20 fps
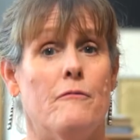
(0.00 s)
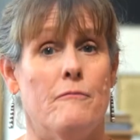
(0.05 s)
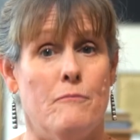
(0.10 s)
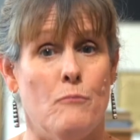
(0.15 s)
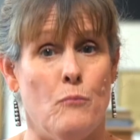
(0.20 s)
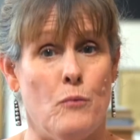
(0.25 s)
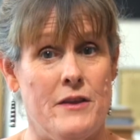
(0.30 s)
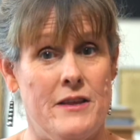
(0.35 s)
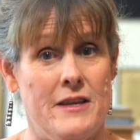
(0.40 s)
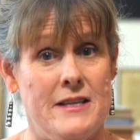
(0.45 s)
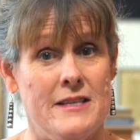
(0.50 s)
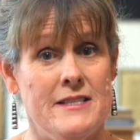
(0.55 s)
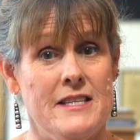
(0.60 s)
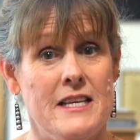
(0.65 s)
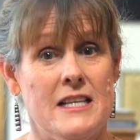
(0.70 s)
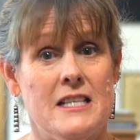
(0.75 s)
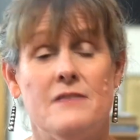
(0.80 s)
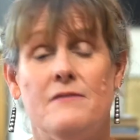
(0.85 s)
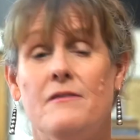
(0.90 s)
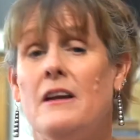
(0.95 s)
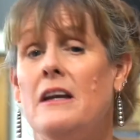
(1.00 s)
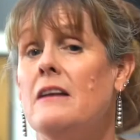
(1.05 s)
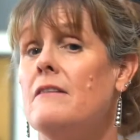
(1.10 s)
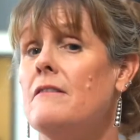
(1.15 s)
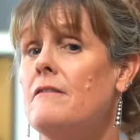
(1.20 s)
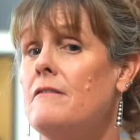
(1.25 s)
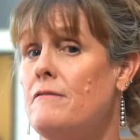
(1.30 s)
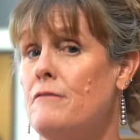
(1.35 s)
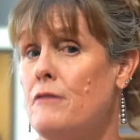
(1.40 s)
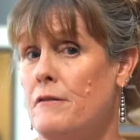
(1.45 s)
within 6 feet
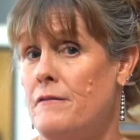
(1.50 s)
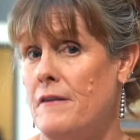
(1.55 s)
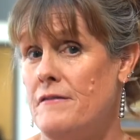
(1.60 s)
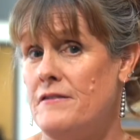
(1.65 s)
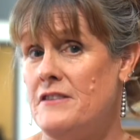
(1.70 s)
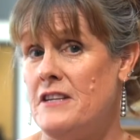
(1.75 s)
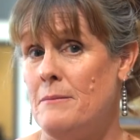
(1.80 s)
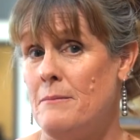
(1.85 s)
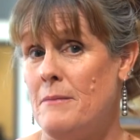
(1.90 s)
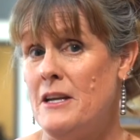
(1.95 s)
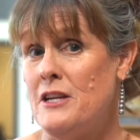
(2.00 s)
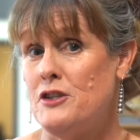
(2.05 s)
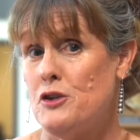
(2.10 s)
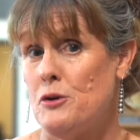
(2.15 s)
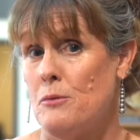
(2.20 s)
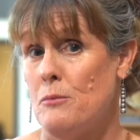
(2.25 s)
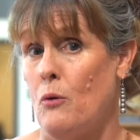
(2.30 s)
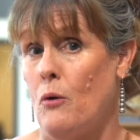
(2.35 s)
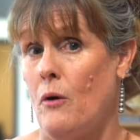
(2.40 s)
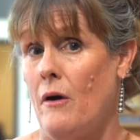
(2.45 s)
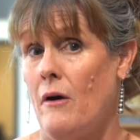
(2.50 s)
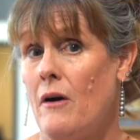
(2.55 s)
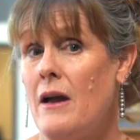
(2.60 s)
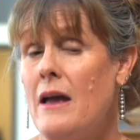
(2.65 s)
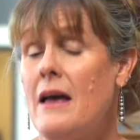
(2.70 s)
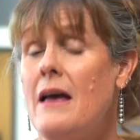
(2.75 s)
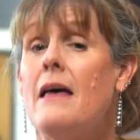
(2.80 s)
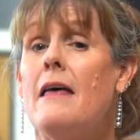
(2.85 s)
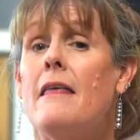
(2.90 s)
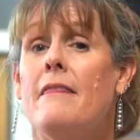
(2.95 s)
for 15 minutes or more,
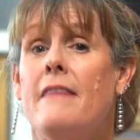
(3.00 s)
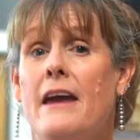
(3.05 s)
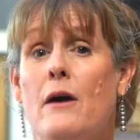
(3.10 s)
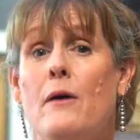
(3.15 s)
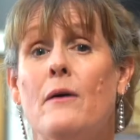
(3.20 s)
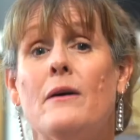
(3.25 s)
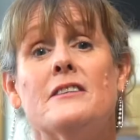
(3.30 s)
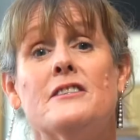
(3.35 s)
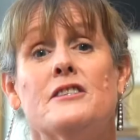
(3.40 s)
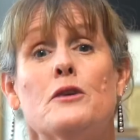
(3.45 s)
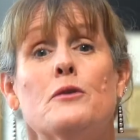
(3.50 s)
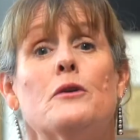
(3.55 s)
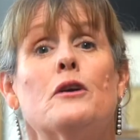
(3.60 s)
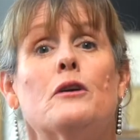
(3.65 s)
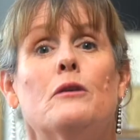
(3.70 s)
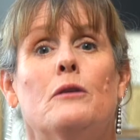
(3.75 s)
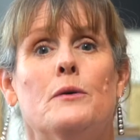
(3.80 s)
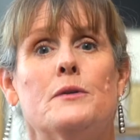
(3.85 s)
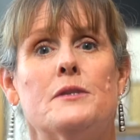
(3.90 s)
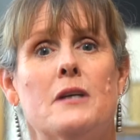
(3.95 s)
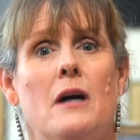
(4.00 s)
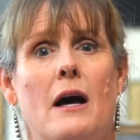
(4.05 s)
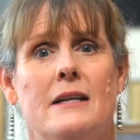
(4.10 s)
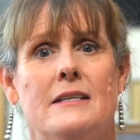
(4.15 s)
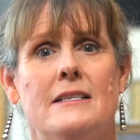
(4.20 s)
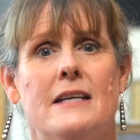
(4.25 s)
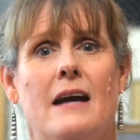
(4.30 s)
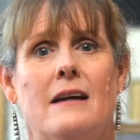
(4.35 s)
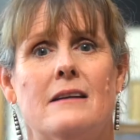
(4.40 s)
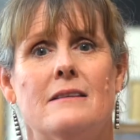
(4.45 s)
they are considered a close
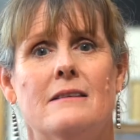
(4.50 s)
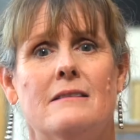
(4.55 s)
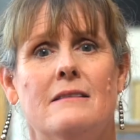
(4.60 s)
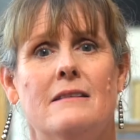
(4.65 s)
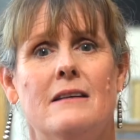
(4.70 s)
contact.